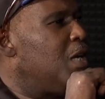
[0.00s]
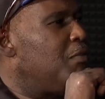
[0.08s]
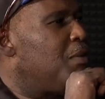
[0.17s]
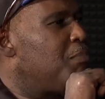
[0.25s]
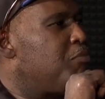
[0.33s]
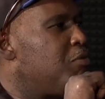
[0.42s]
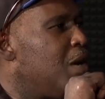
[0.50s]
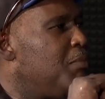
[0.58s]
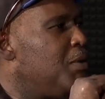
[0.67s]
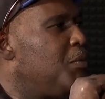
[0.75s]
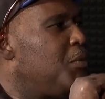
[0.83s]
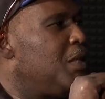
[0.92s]
don't have a
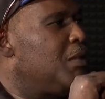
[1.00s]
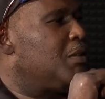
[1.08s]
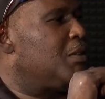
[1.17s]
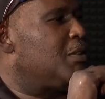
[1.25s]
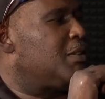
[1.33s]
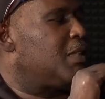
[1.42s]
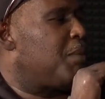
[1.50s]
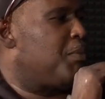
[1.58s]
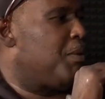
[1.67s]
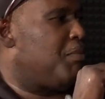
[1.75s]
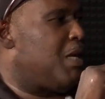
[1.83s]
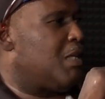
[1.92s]
problem with
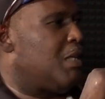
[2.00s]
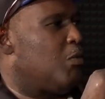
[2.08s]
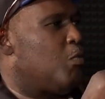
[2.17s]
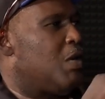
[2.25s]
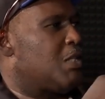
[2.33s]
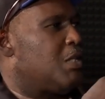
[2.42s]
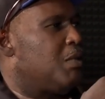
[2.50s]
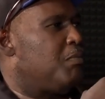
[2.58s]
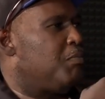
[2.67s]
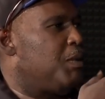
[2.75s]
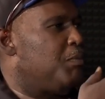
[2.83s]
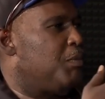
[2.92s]
stepping back and
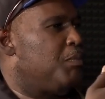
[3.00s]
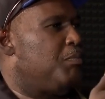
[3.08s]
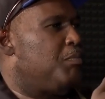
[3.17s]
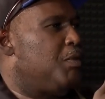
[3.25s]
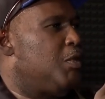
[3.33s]
watching people